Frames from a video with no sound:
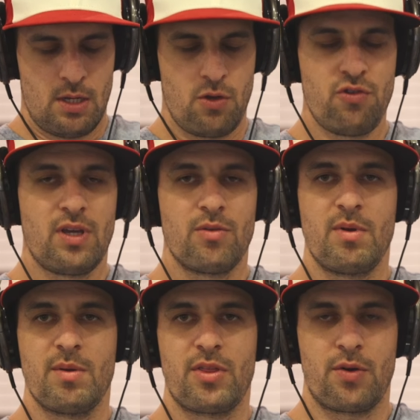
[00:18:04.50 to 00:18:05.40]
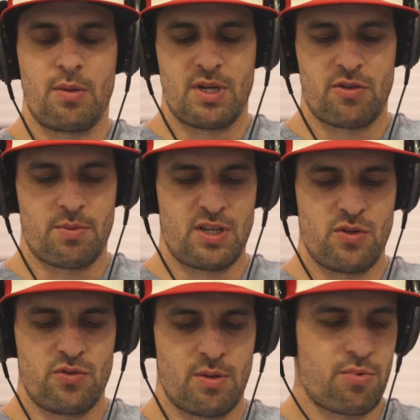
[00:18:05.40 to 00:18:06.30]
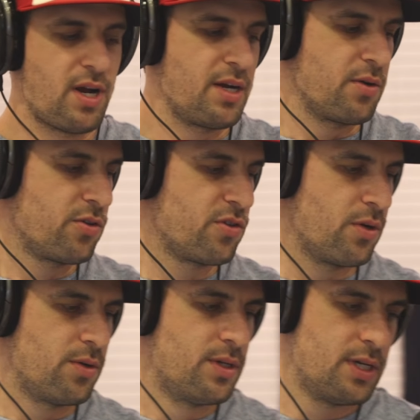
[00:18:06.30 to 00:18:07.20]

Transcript: usually gives me about thirty minutes, but I used it prior, so